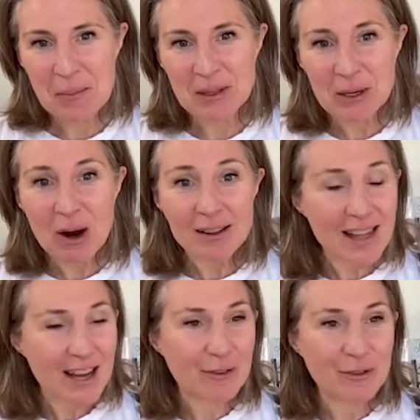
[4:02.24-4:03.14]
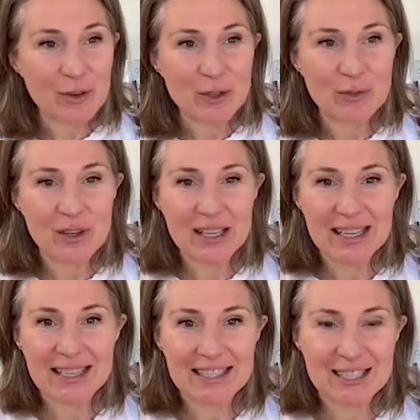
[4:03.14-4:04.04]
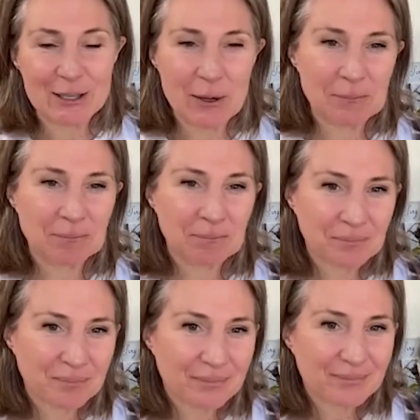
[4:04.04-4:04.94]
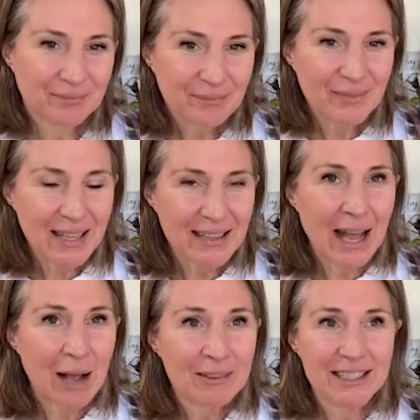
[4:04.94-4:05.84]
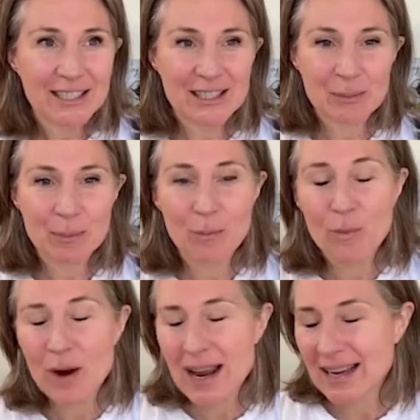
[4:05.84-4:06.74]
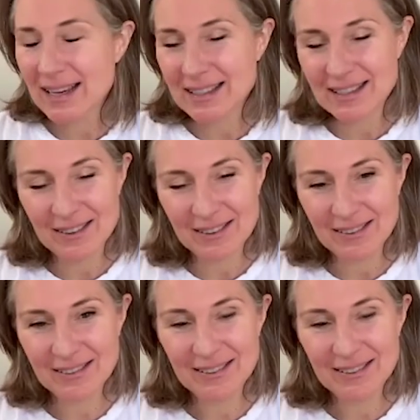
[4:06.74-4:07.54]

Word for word: but there are a lot of foods for kids you know nowadays it's way easier